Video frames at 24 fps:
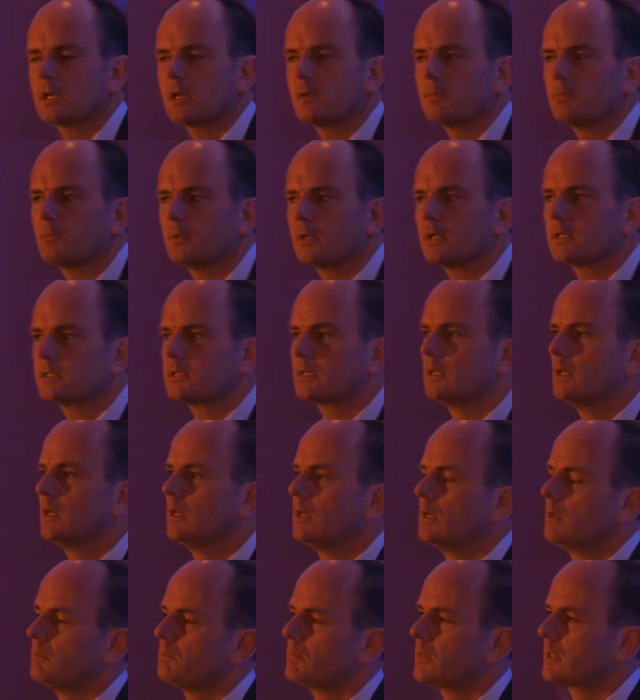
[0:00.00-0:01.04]
capability,
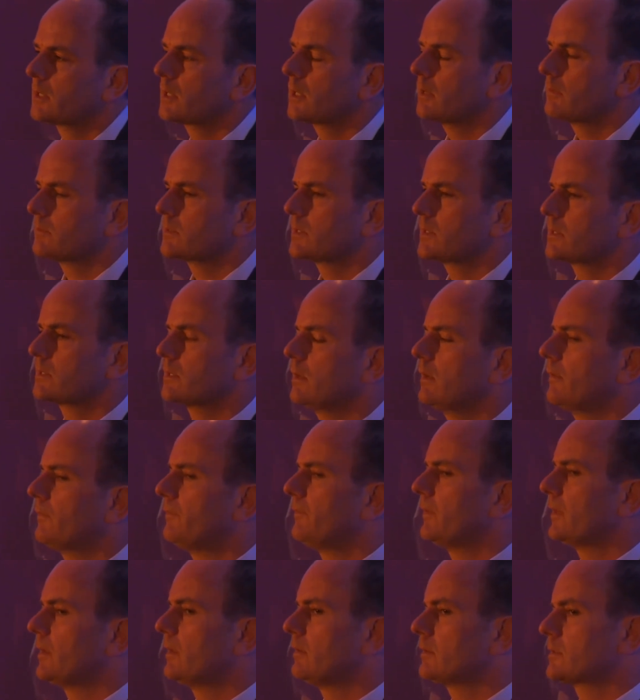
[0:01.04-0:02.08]
but it gives us a
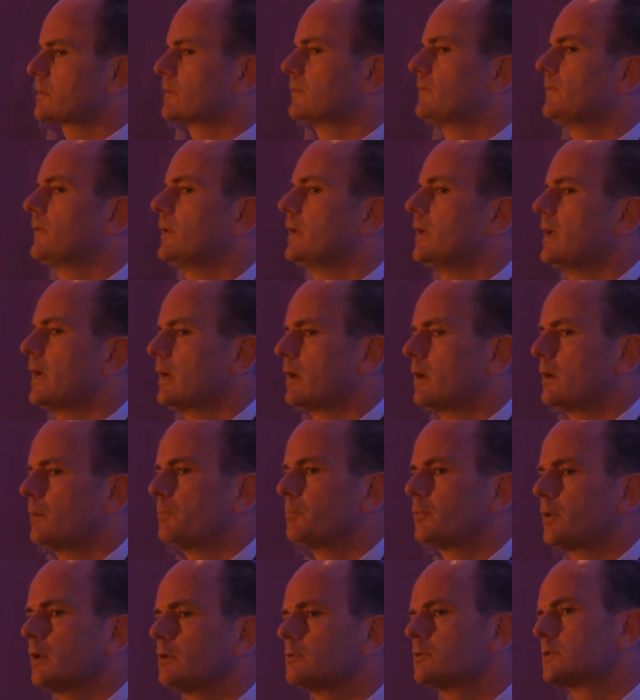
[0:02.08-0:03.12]
philosophy and an
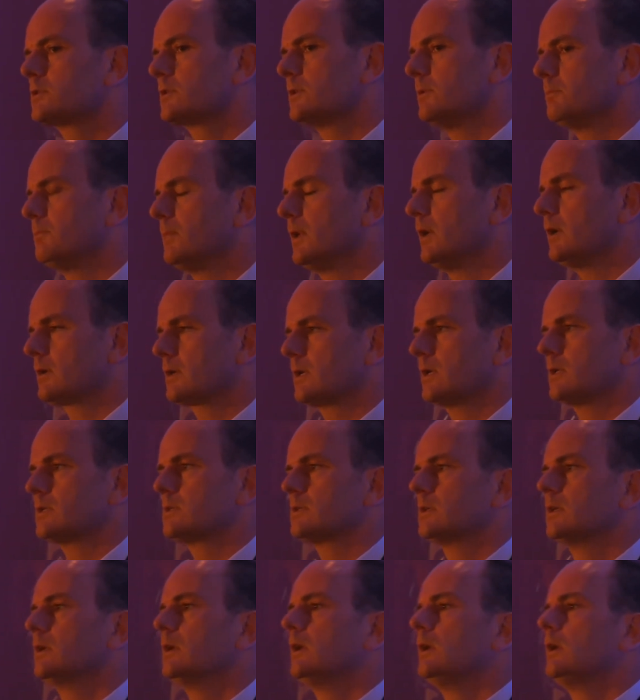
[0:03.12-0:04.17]
approach to
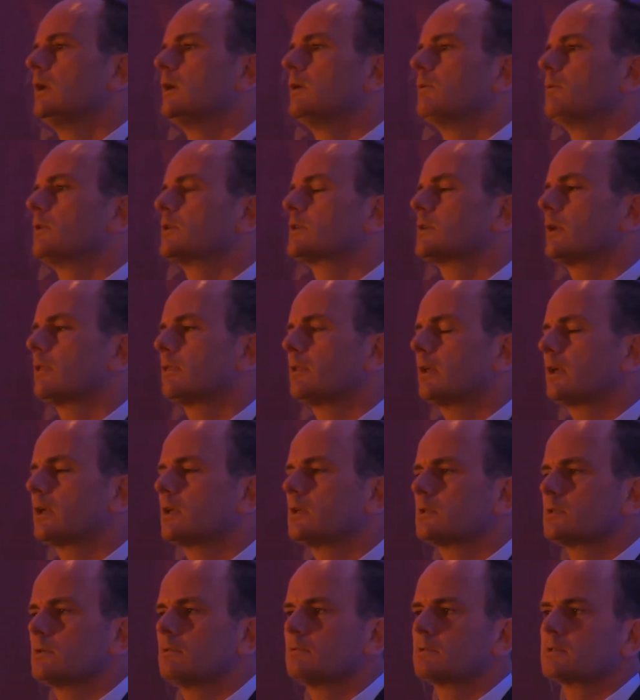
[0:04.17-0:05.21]
market, which I think
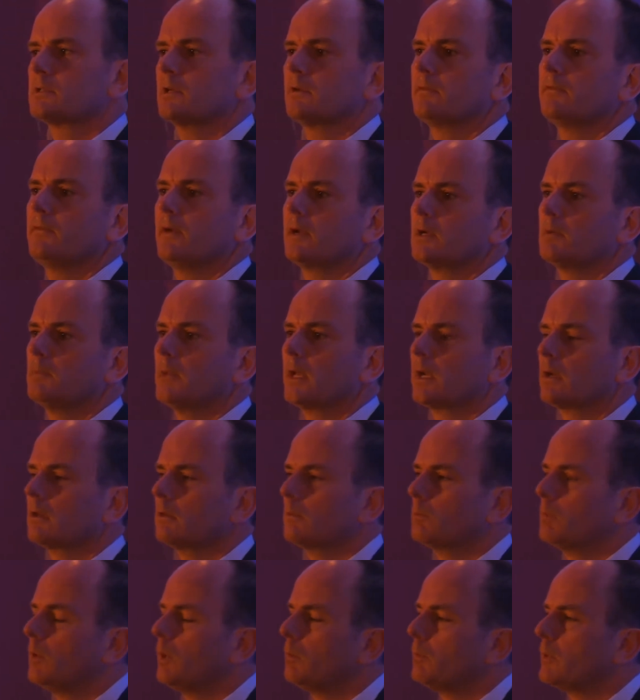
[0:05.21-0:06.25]
is also fundamental.
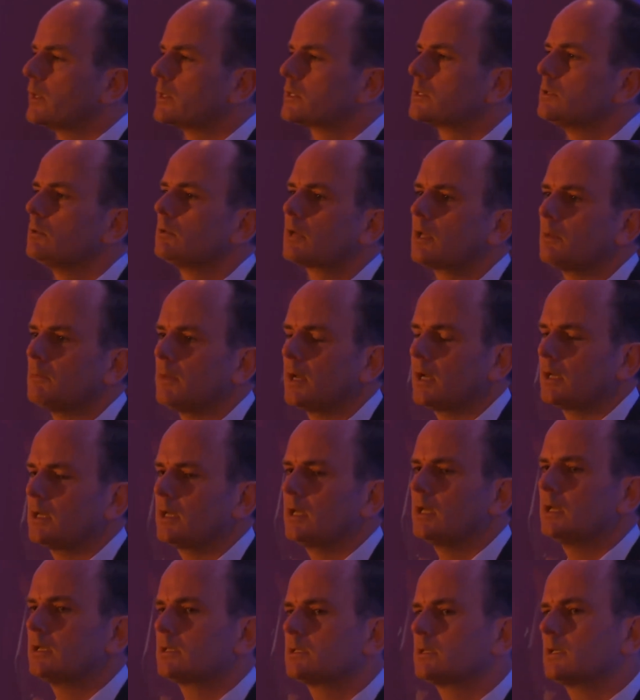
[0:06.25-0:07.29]
What we're talking about
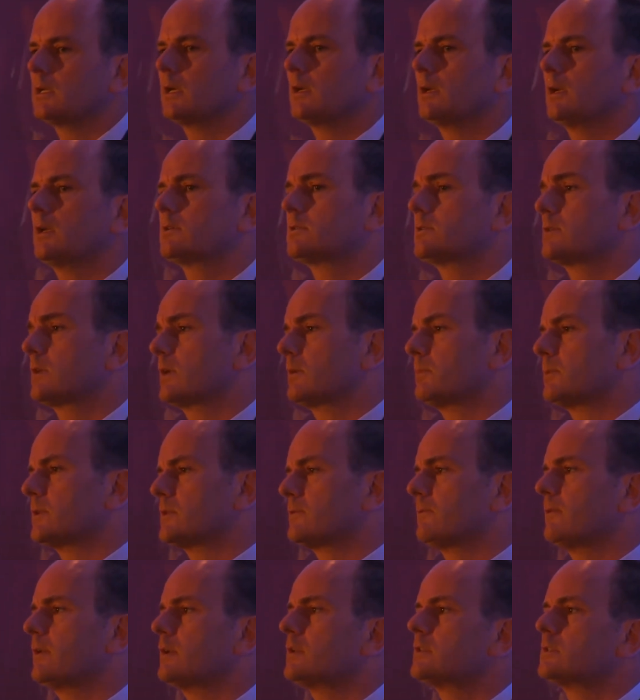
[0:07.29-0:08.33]
here today, ladies and gentlemen, is
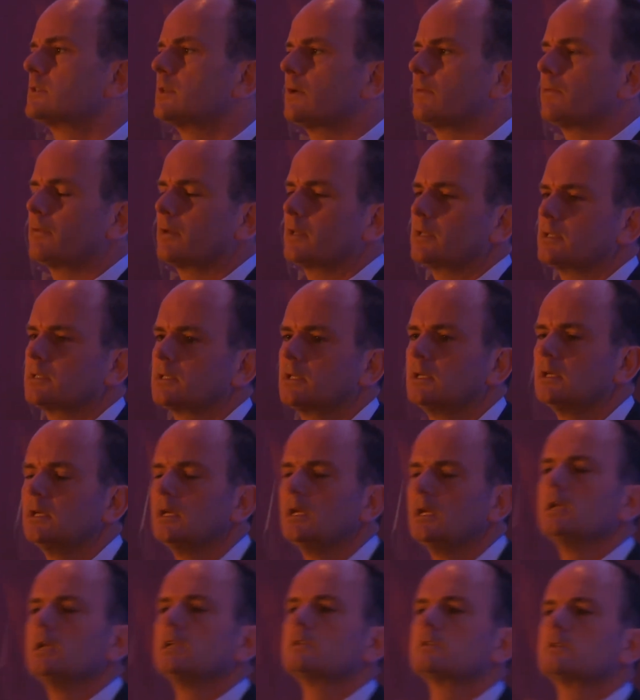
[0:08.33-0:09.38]
very different
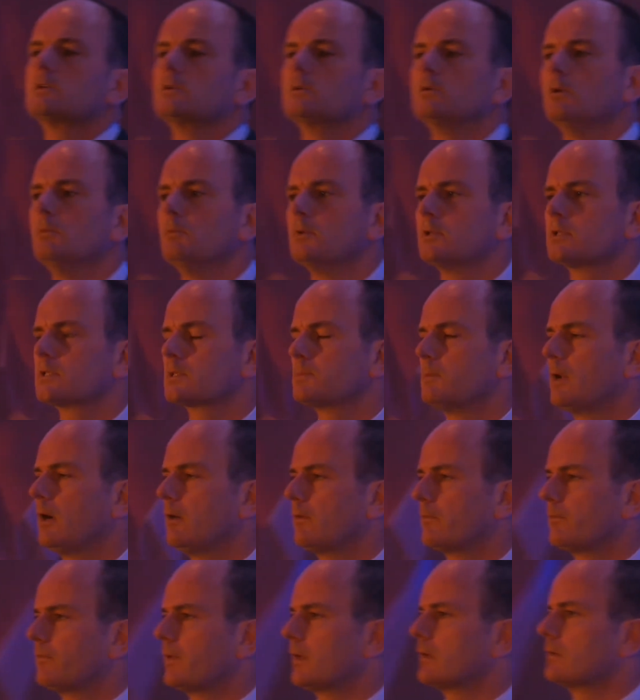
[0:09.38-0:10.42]
to normal
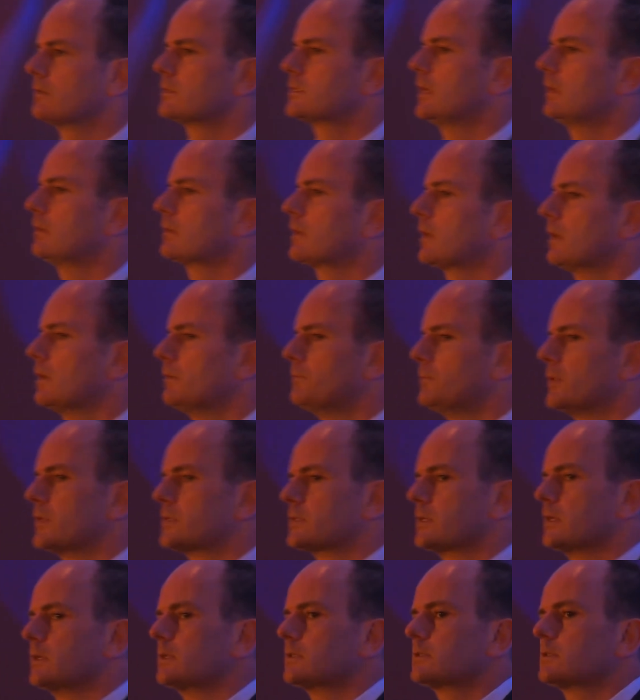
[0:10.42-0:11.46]
smartphone telco
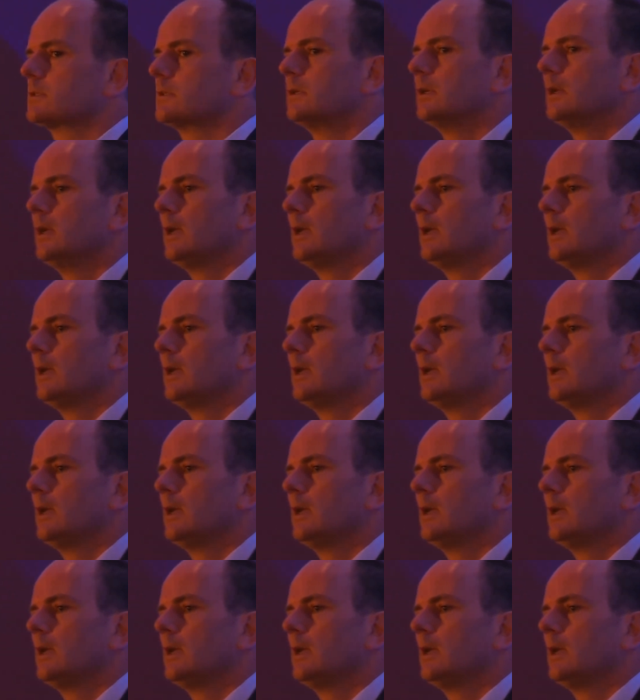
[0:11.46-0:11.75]
business.